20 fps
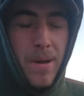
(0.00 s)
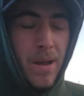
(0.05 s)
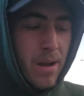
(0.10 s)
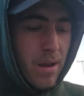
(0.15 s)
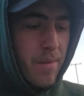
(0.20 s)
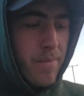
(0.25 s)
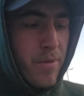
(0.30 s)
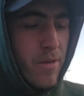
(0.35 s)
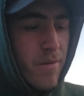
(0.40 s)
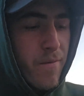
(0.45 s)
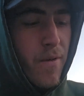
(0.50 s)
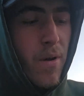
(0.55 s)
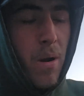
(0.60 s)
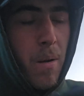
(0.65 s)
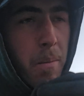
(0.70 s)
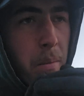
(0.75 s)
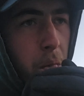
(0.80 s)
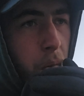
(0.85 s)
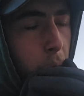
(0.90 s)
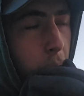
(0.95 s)
back up to the
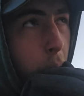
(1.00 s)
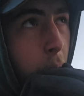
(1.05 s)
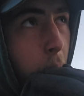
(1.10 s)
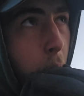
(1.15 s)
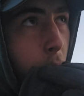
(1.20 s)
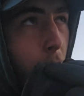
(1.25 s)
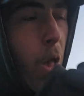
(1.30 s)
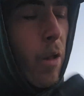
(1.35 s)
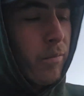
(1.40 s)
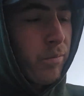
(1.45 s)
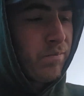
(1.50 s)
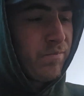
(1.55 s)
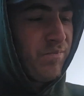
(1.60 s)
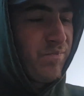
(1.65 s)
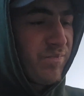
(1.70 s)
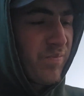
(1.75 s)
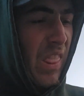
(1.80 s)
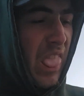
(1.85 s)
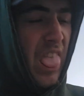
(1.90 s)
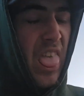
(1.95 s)
farm.
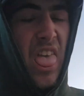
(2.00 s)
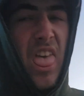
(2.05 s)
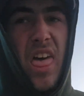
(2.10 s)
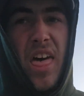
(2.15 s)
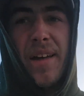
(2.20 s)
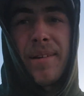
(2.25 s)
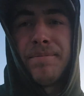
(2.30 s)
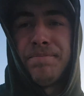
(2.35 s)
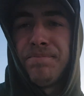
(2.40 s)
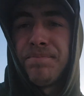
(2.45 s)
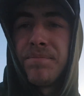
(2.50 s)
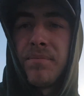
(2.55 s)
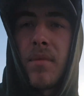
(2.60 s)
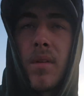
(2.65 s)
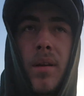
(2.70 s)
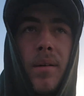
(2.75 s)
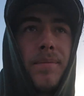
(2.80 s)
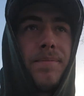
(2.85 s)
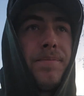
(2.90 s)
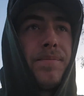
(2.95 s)
Yeah.
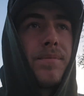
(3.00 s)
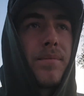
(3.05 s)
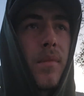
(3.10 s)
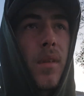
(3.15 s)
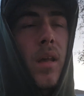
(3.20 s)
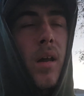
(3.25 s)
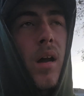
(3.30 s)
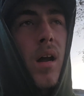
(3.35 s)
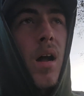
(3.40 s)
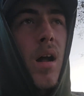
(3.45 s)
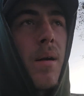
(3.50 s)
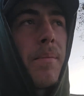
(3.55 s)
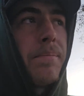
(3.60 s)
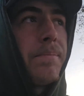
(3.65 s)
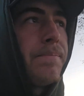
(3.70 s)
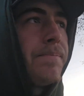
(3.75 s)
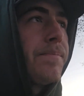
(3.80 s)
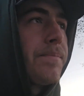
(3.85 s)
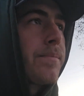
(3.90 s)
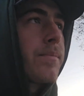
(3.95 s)

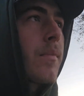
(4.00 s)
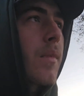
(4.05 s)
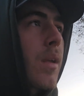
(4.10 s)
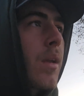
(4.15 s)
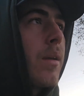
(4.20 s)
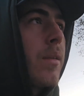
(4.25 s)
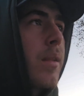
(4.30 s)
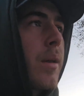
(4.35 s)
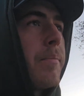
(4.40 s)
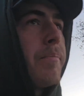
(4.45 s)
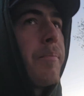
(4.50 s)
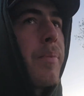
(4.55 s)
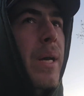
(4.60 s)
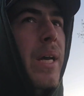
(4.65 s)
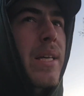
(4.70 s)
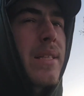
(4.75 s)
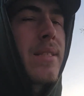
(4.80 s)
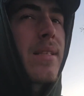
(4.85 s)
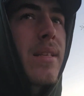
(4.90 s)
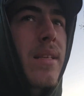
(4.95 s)
The
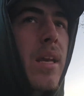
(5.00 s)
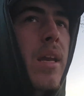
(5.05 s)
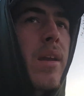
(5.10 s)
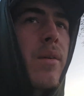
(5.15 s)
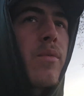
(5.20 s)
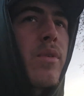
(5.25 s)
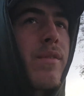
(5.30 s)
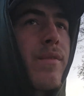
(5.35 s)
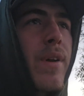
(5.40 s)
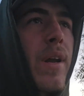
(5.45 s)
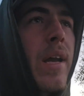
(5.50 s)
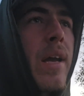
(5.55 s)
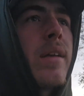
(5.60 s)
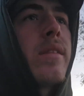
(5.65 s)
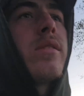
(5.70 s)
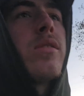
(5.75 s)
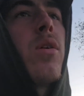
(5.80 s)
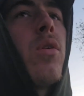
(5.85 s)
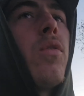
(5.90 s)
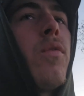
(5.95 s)
best day we've
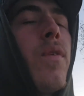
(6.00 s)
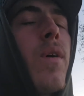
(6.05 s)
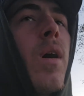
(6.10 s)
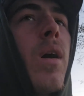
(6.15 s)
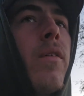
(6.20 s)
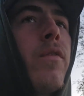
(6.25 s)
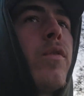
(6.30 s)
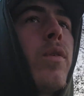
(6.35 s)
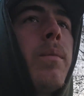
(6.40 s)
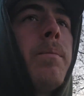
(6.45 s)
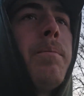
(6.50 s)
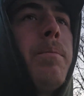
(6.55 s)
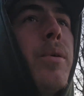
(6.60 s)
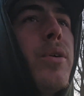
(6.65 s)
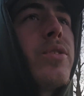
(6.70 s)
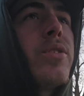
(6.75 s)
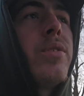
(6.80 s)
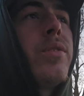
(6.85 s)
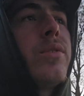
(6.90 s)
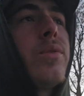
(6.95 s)
had so far for
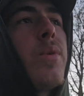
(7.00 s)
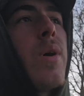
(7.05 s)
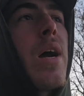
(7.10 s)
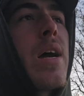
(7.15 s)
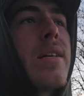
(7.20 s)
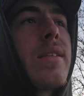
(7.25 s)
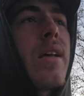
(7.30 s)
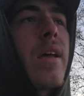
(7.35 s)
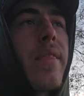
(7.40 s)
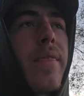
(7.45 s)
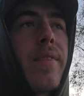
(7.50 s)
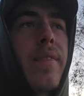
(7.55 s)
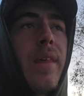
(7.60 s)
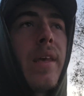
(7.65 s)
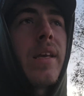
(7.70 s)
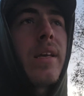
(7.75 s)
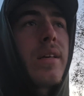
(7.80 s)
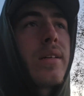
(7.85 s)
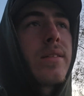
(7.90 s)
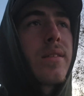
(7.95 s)
bushels wise, I
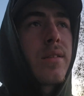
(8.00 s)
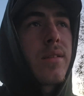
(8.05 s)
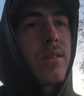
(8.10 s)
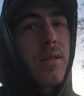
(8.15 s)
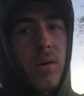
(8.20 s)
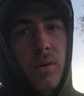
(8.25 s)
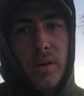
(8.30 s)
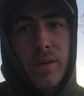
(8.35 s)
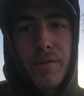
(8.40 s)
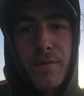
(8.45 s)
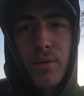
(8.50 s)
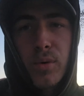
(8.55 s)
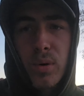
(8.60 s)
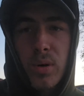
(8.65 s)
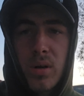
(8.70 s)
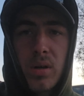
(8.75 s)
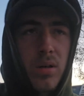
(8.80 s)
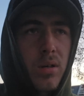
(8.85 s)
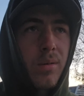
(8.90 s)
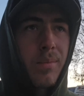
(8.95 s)
think, is
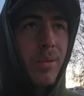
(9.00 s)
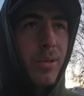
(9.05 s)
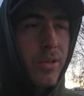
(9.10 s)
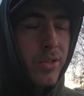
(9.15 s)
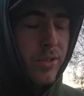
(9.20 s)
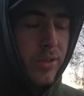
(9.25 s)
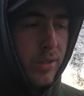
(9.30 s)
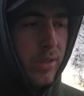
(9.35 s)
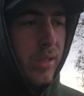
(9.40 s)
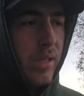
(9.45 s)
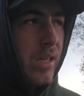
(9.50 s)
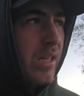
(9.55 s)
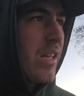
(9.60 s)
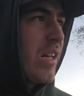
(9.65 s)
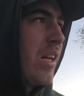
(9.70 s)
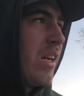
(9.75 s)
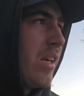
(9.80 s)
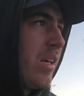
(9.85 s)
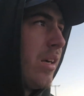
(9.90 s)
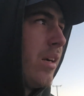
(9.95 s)
3,400 bushel,
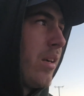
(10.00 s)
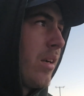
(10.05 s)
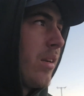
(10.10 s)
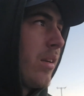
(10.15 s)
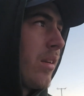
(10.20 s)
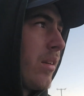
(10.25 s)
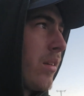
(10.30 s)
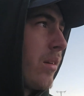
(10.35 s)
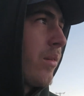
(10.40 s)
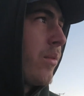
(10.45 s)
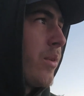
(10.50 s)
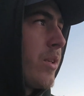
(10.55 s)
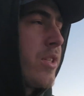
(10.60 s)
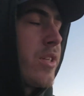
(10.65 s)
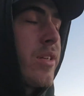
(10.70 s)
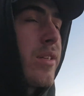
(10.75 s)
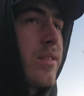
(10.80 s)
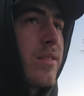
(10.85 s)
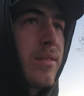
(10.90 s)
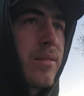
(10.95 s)

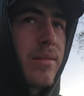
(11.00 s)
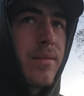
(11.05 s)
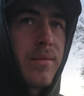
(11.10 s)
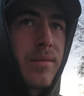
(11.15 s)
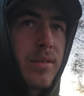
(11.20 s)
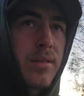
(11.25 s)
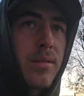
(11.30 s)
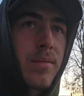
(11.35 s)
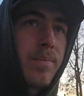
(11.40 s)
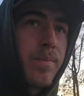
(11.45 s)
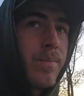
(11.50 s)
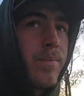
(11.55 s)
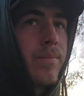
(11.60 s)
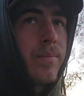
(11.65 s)
which is